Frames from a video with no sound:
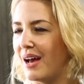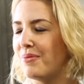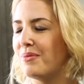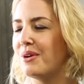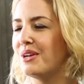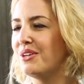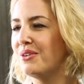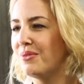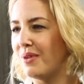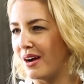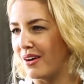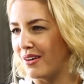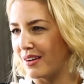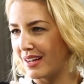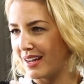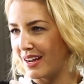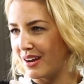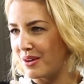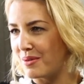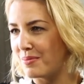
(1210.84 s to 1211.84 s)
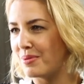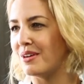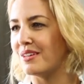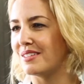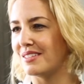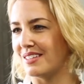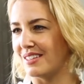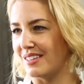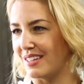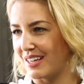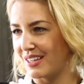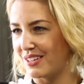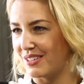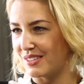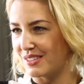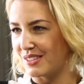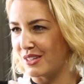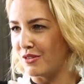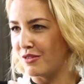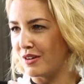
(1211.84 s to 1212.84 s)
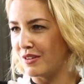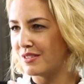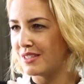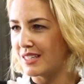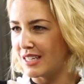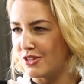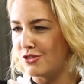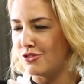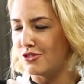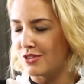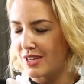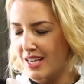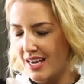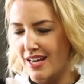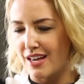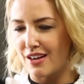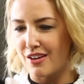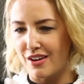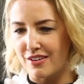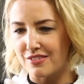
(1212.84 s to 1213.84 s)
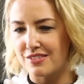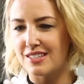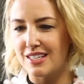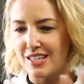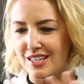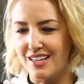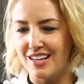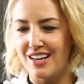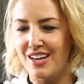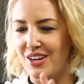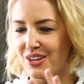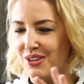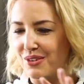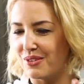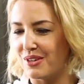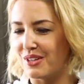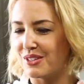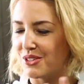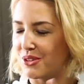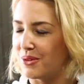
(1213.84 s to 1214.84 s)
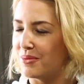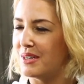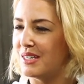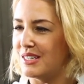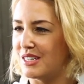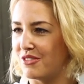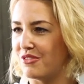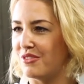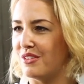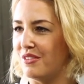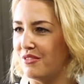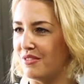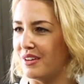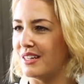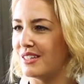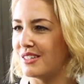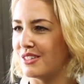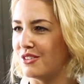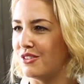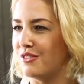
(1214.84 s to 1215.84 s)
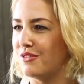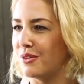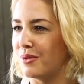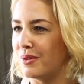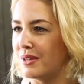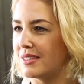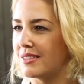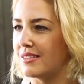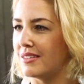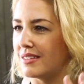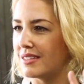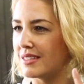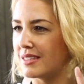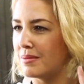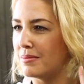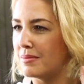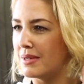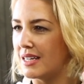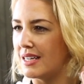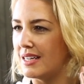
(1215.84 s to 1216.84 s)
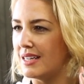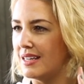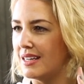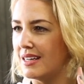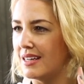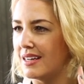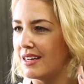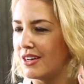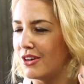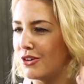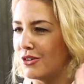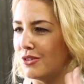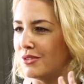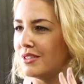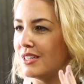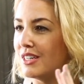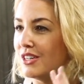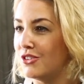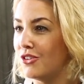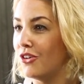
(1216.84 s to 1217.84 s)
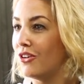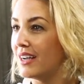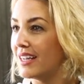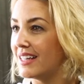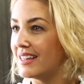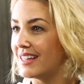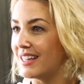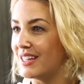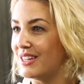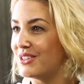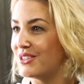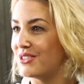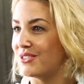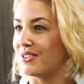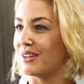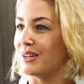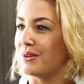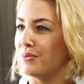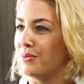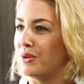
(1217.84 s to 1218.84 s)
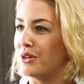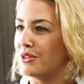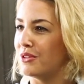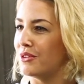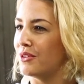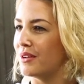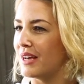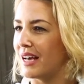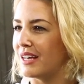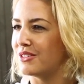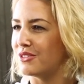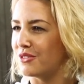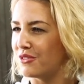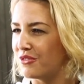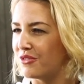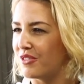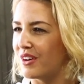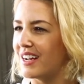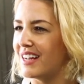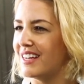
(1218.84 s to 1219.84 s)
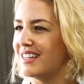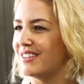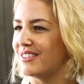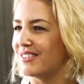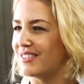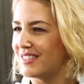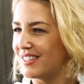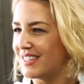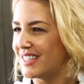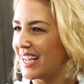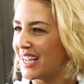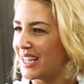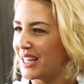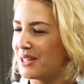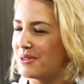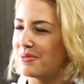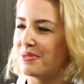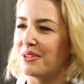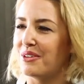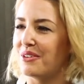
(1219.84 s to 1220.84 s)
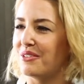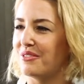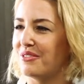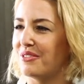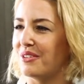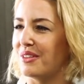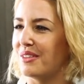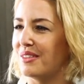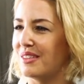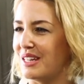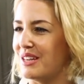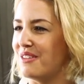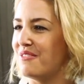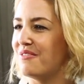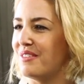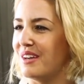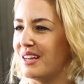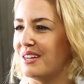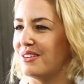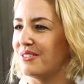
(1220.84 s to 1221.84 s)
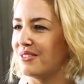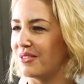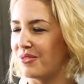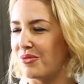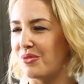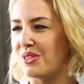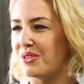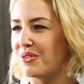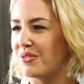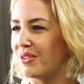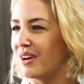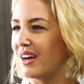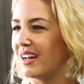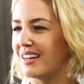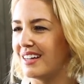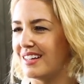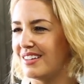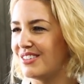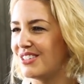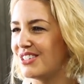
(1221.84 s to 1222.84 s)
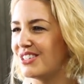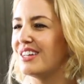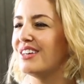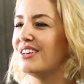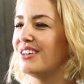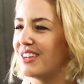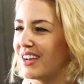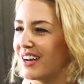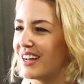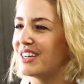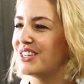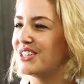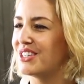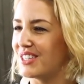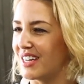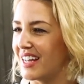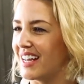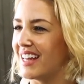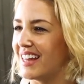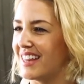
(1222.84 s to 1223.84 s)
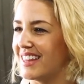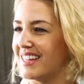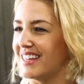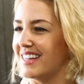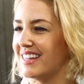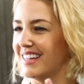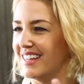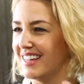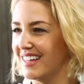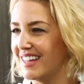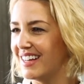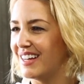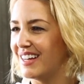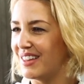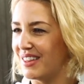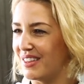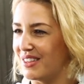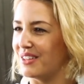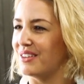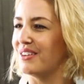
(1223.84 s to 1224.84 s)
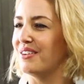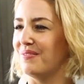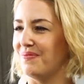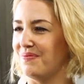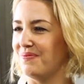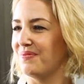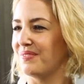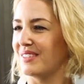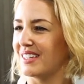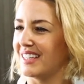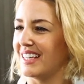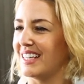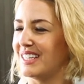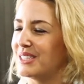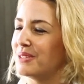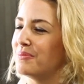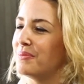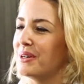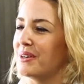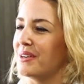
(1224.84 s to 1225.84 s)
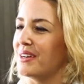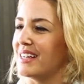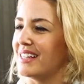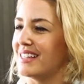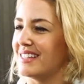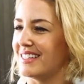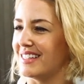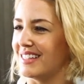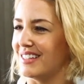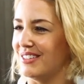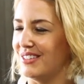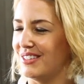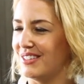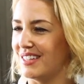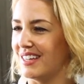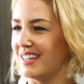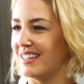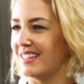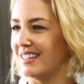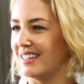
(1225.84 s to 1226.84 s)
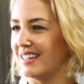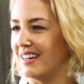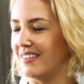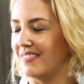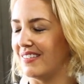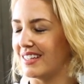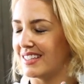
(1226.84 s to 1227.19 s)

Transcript: And when you are a caring person like yourself, I've seen you care. I've seen you at so many different events and you've always got somebody who's not in the industry with you as your friend. You're taking them along for the event or with the ride. You kind of share the experience and you share the love.